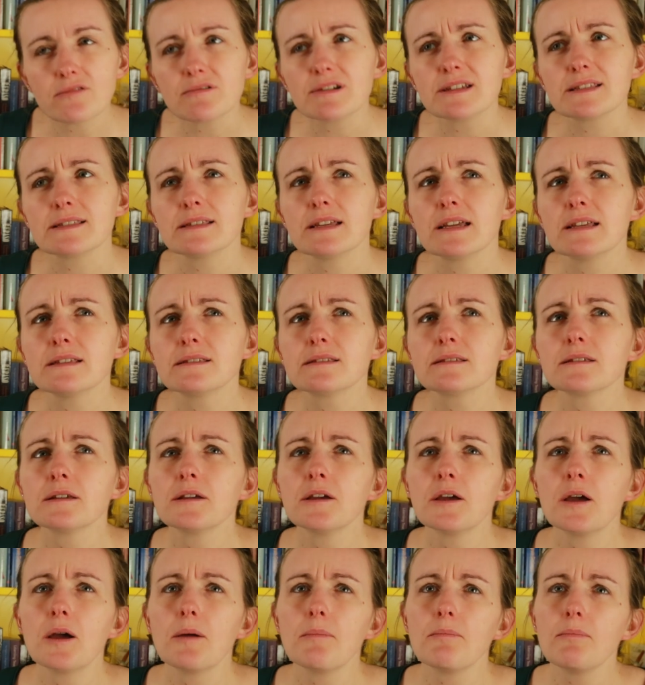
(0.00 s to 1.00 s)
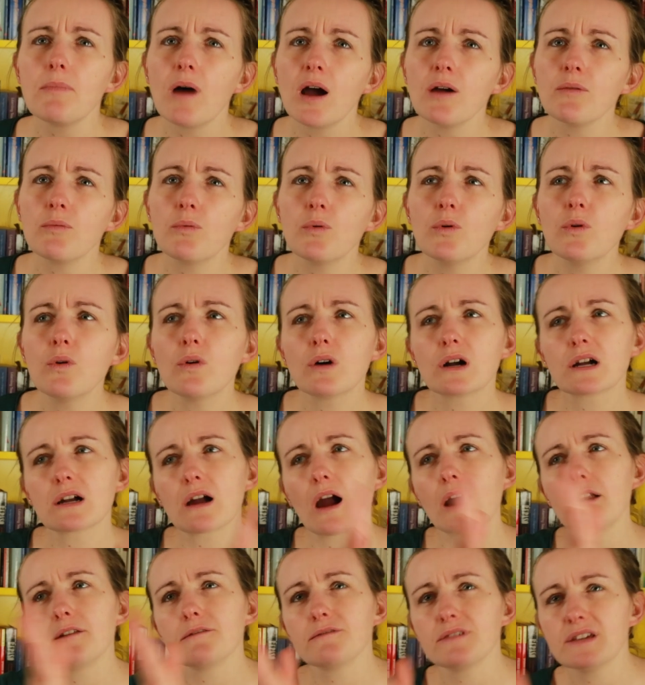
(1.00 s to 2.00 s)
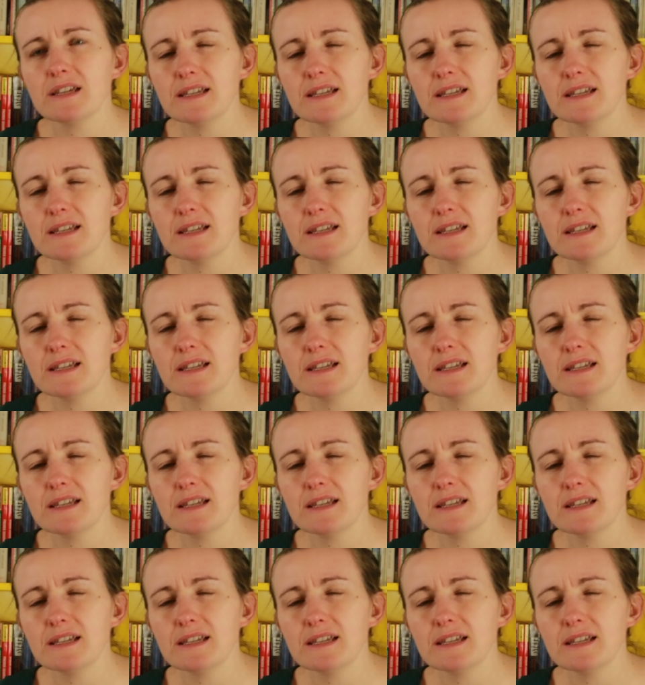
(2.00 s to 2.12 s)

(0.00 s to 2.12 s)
the reason is my walk kind of